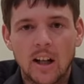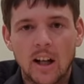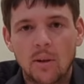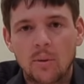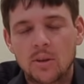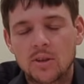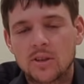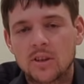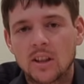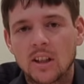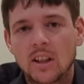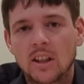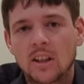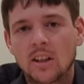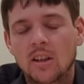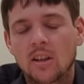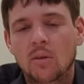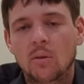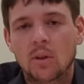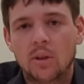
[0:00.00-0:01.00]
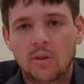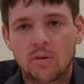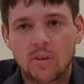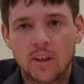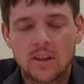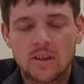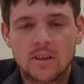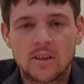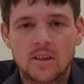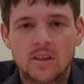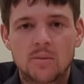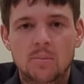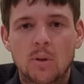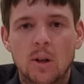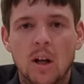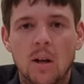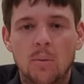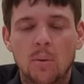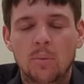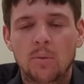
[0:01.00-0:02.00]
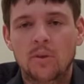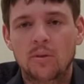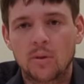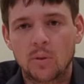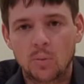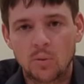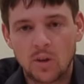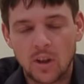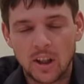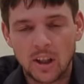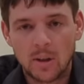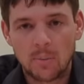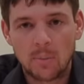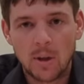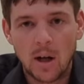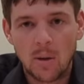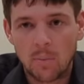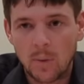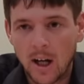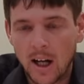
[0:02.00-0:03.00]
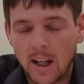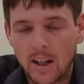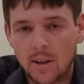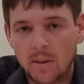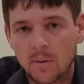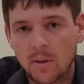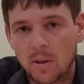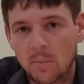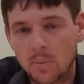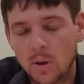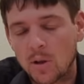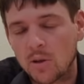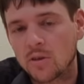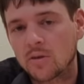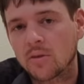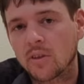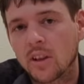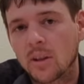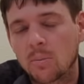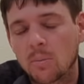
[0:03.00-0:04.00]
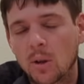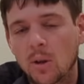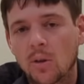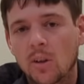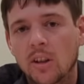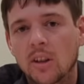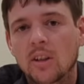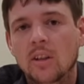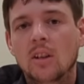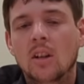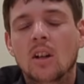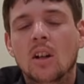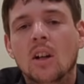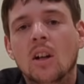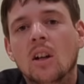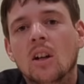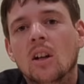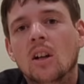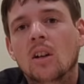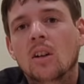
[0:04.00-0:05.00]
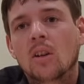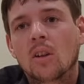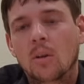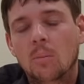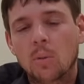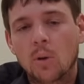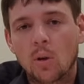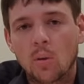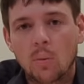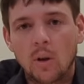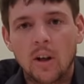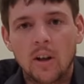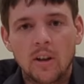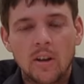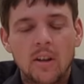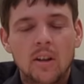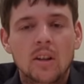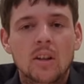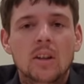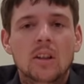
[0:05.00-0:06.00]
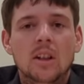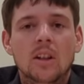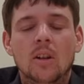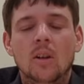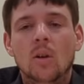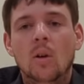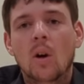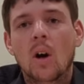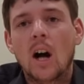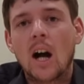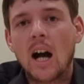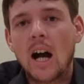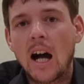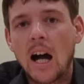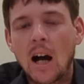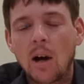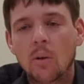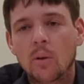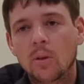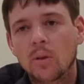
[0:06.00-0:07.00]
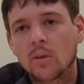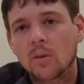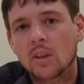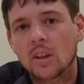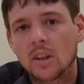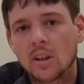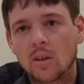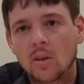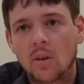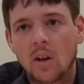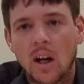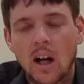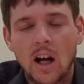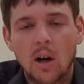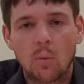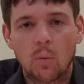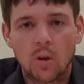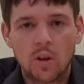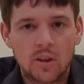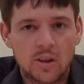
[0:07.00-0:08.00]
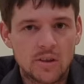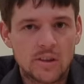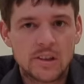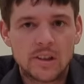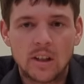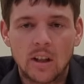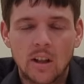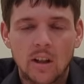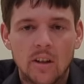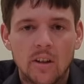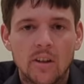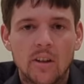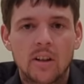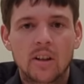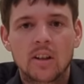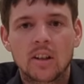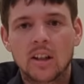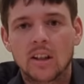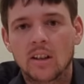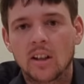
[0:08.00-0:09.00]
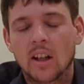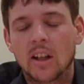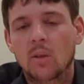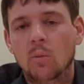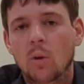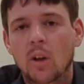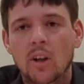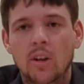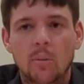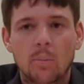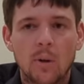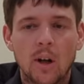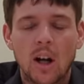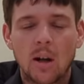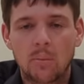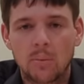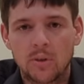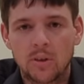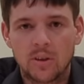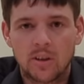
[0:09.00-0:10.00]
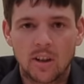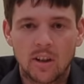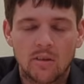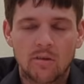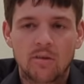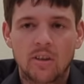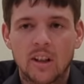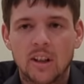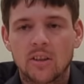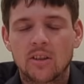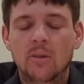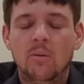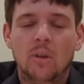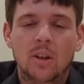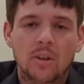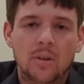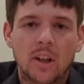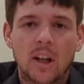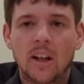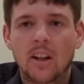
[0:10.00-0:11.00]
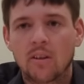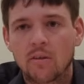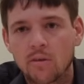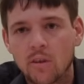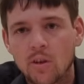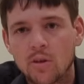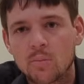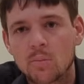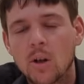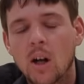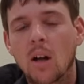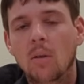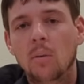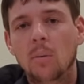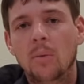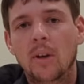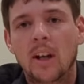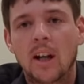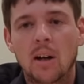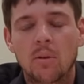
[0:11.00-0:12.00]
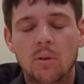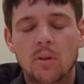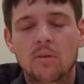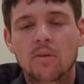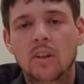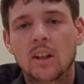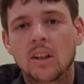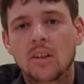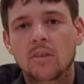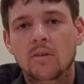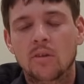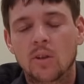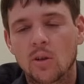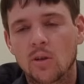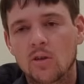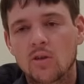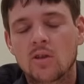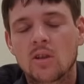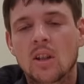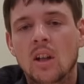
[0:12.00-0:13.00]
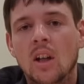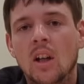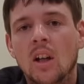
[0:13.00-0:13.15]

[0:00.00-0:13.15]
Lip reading: I would say, when you're facing these problems, if you're thinking about buying a post frame building or a pole barn, where do you start? And like, what are the problems you're going to face? And what's kind of the first problem that I would face first?